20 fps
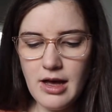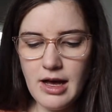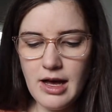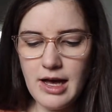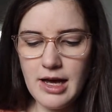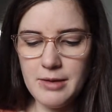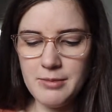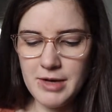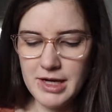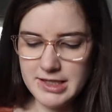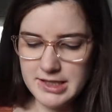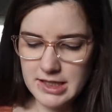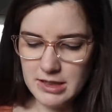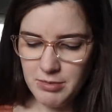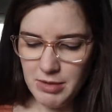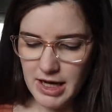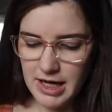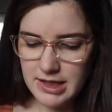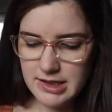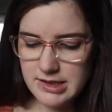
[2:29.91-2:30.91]
I
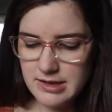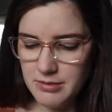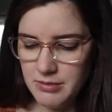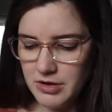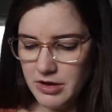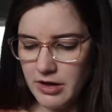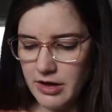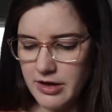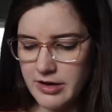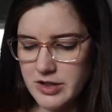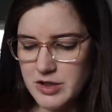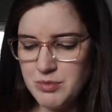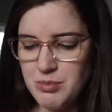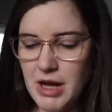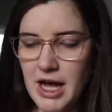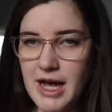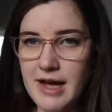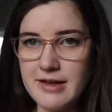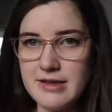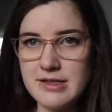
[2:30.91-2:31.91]
did pack some large
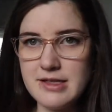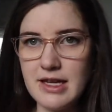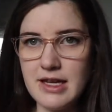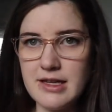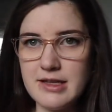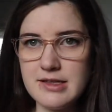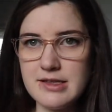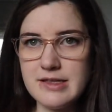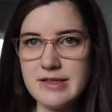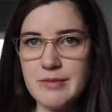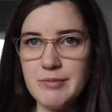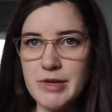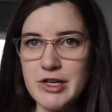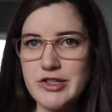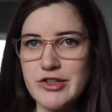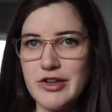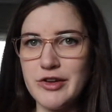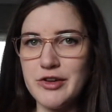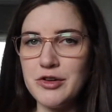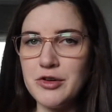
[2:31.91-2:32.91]
pads and some
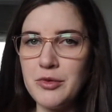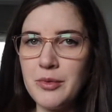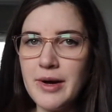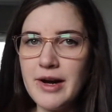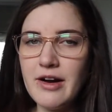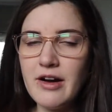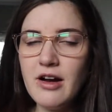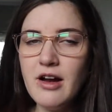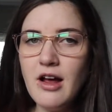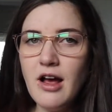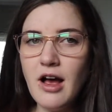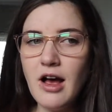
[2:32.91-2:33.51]
mesh underwear.